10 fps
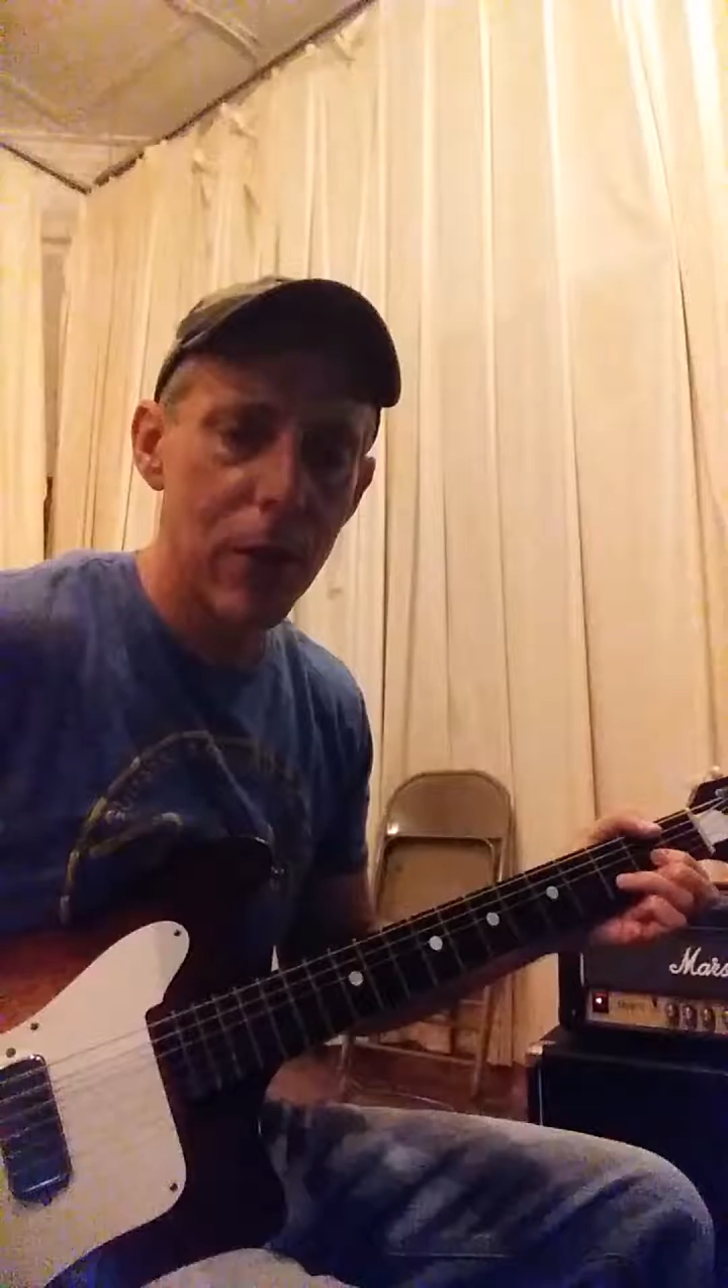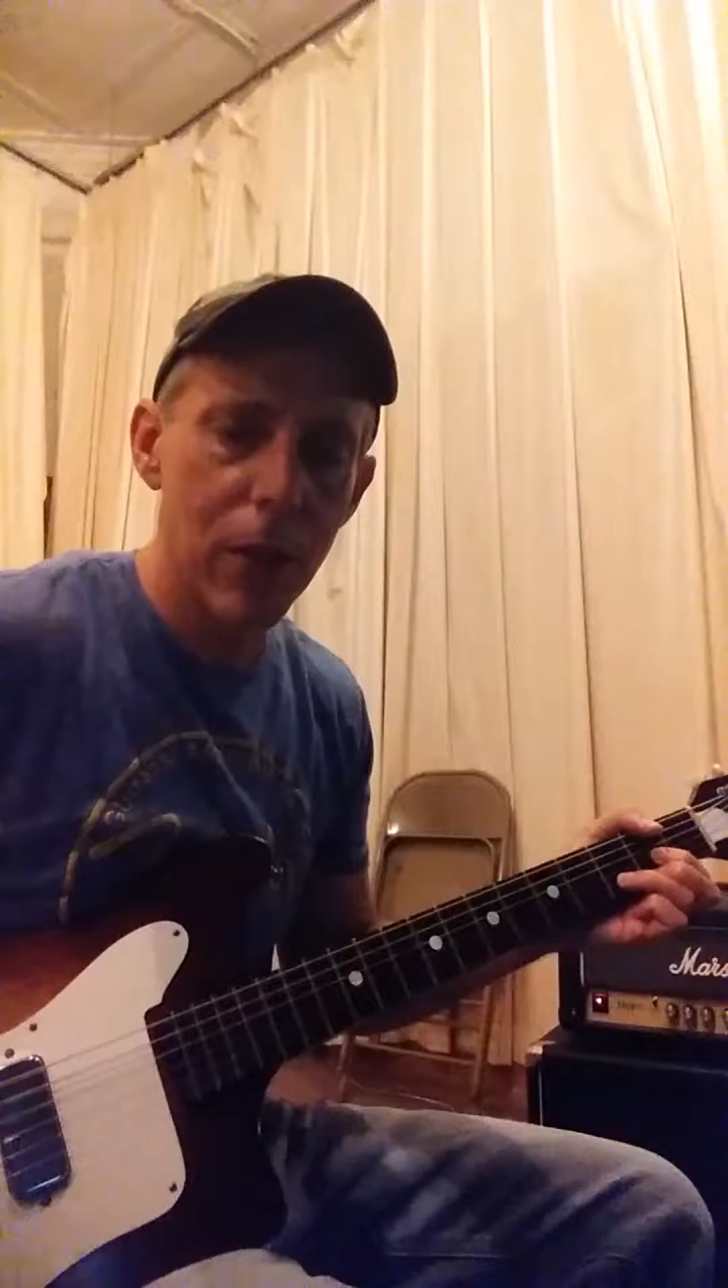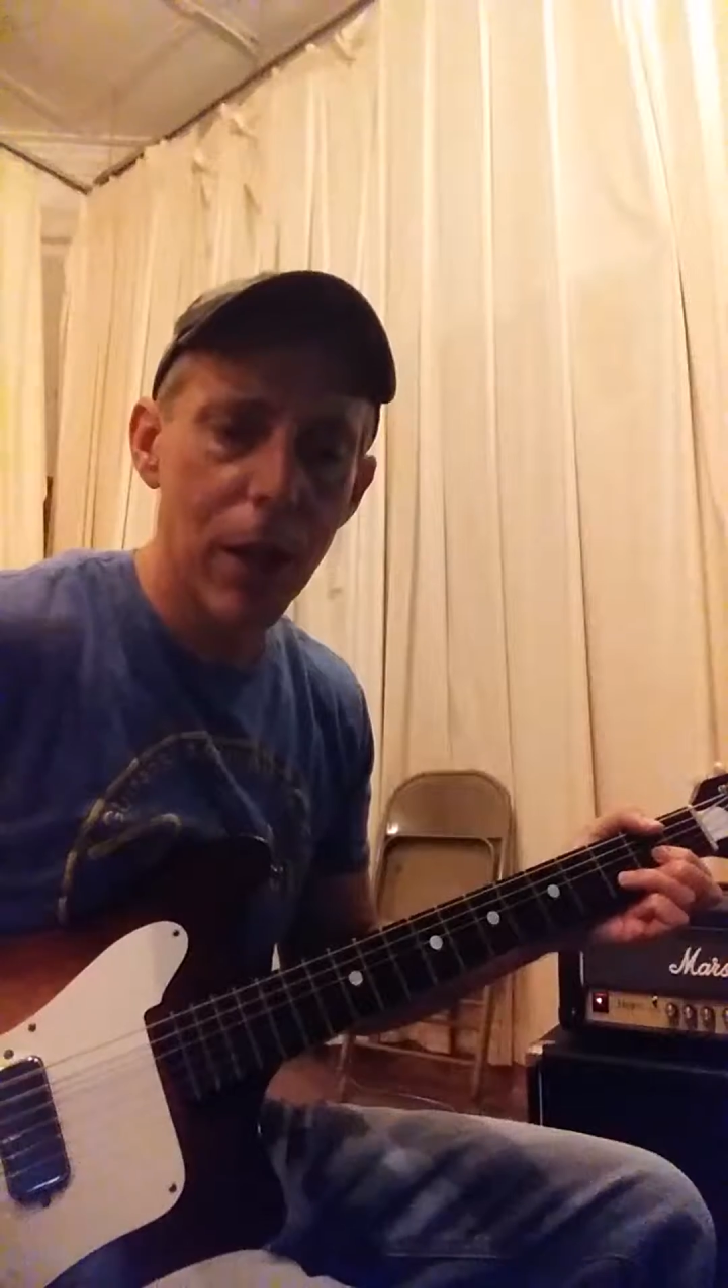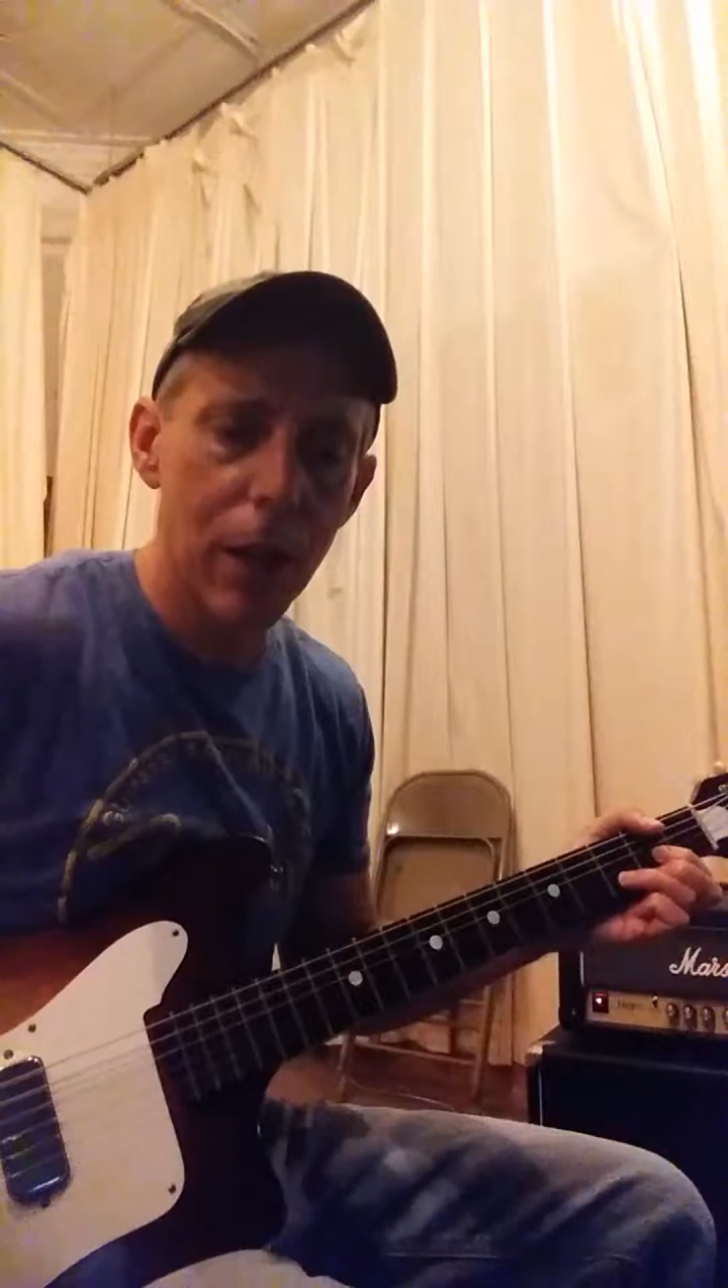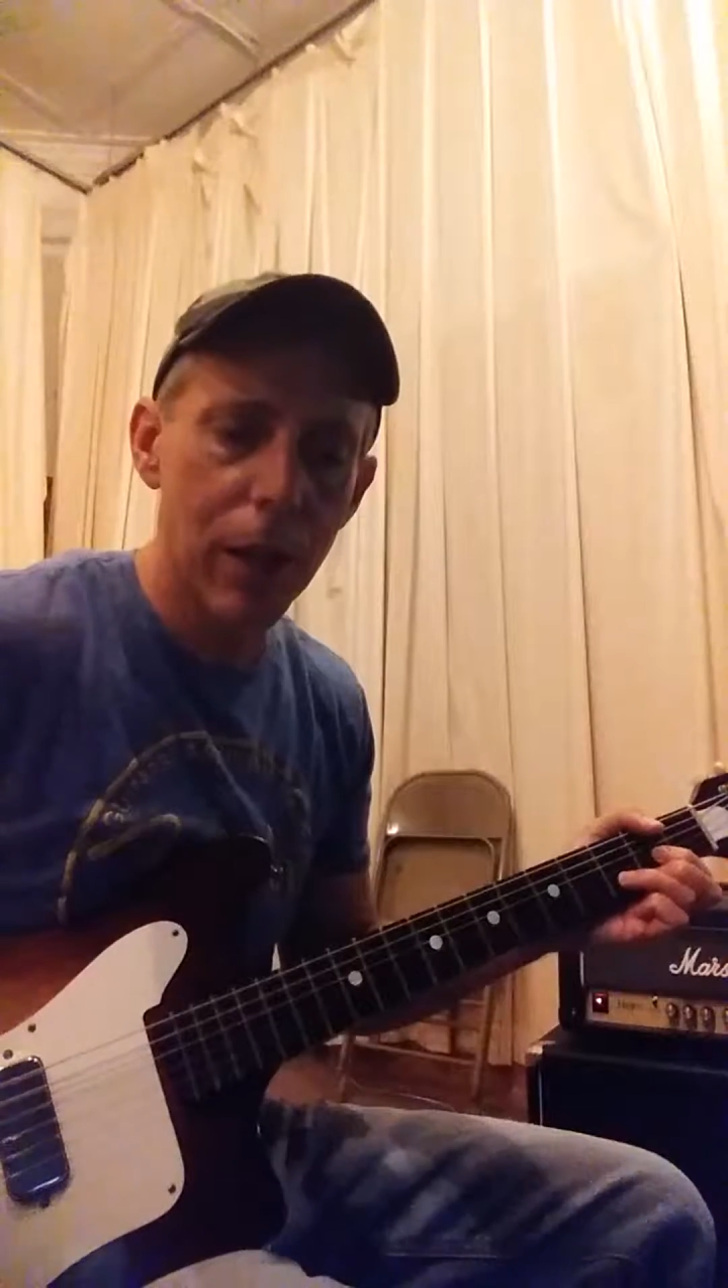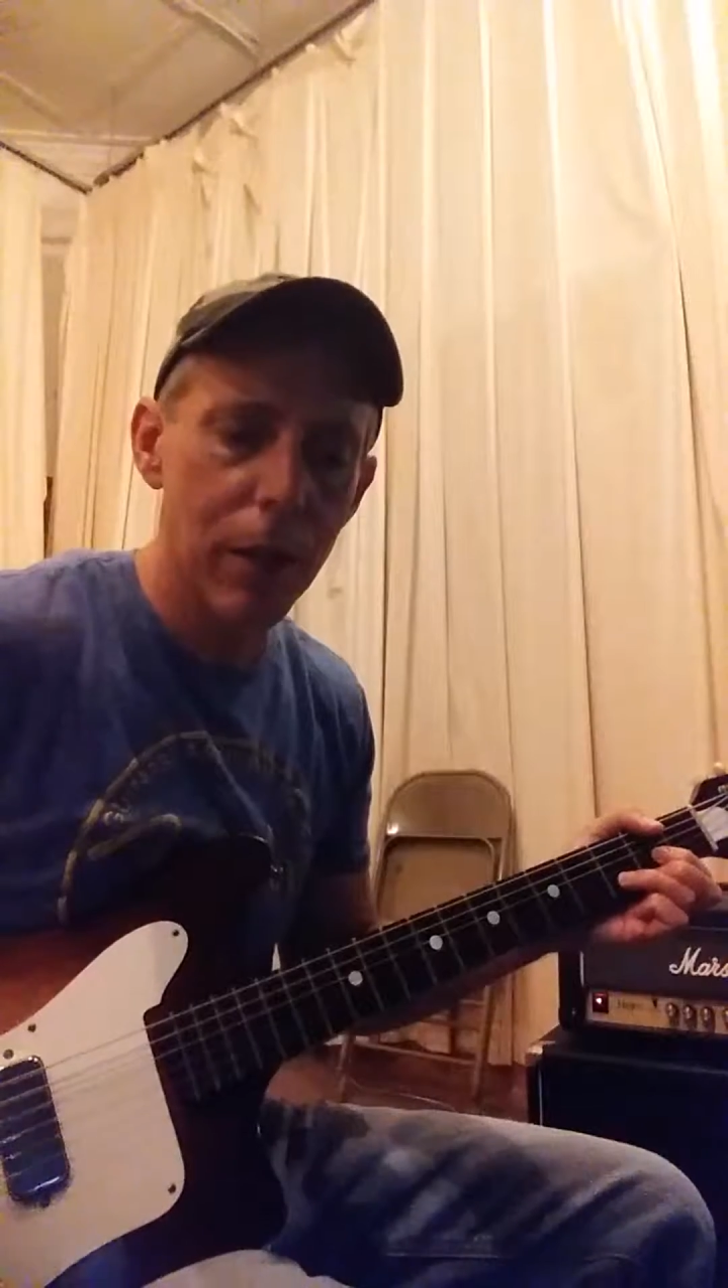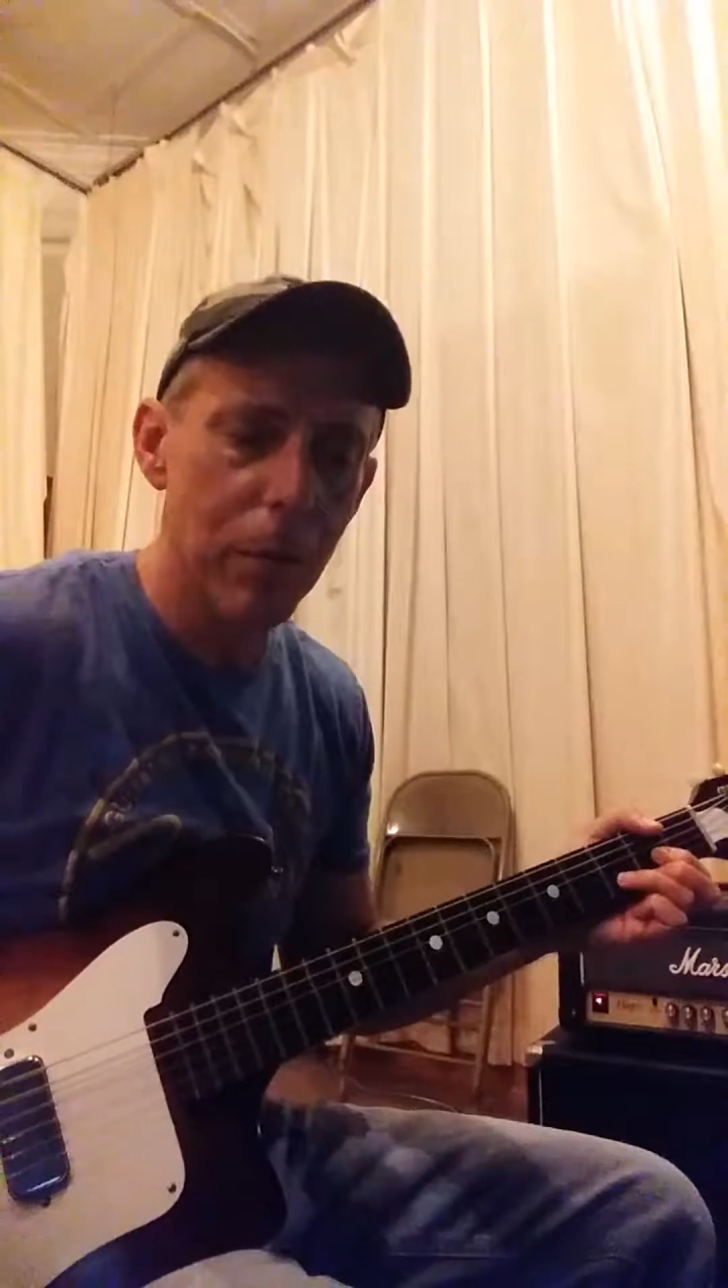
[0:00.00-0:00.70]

Young or